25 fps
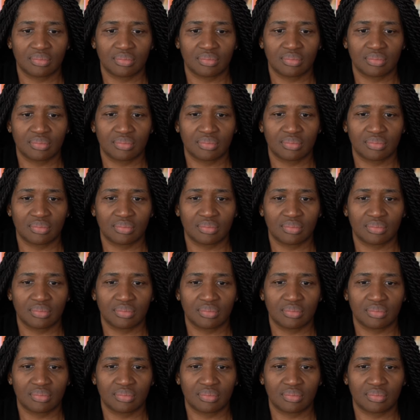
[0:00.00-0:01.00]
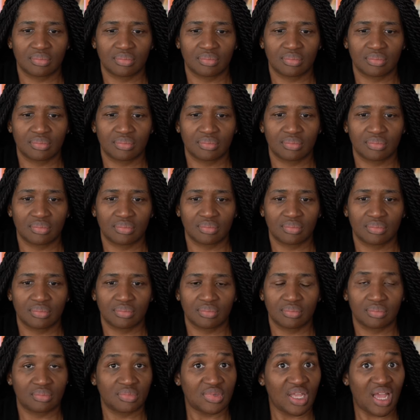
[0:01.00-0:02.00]
You thought.
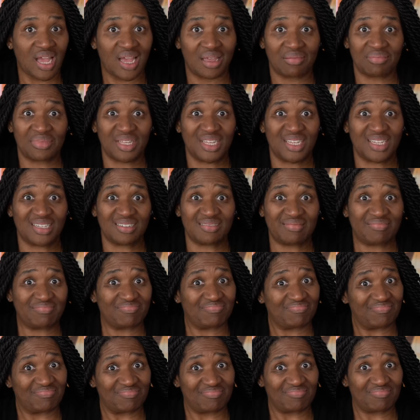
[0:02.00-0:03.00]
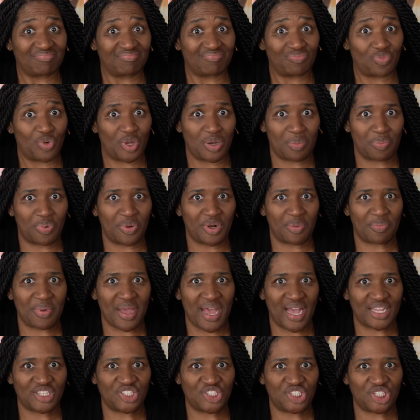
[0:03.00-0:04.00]
I mean, wouldn't put it
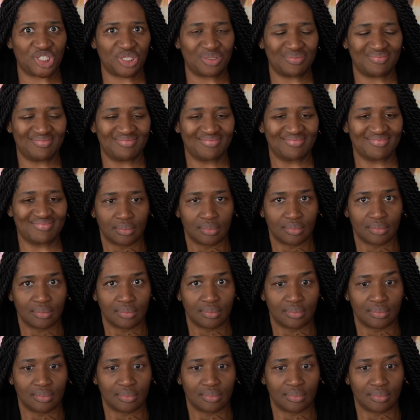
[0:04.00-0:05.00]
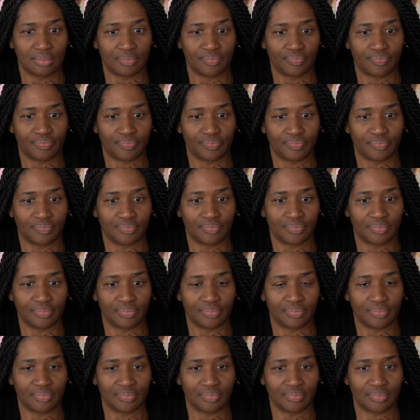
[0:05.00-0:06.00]
past you. Sandra, wait
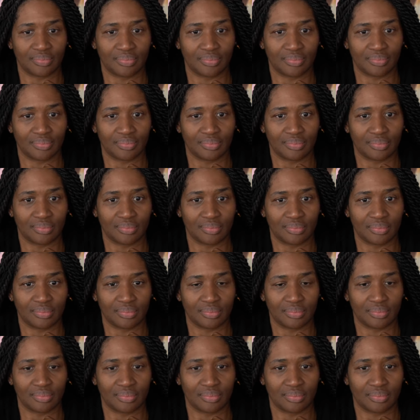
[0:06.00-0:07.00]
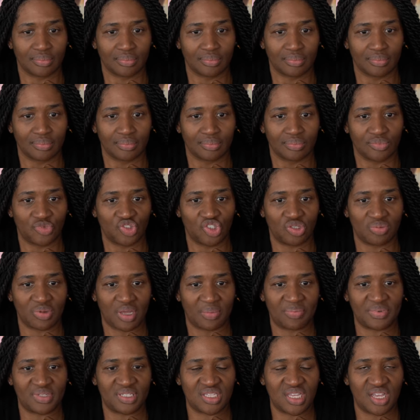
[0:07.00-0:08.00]
outside. She
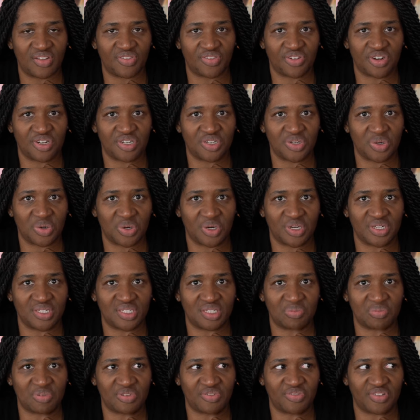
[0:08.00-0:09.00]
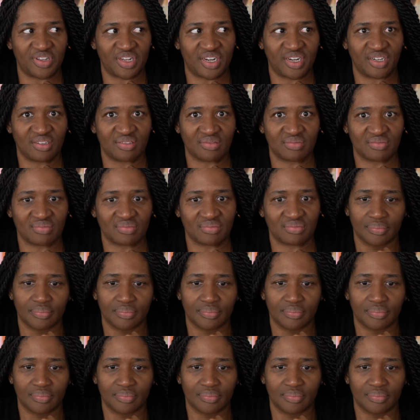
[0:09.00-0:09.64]
might be safer indoors, to be fair.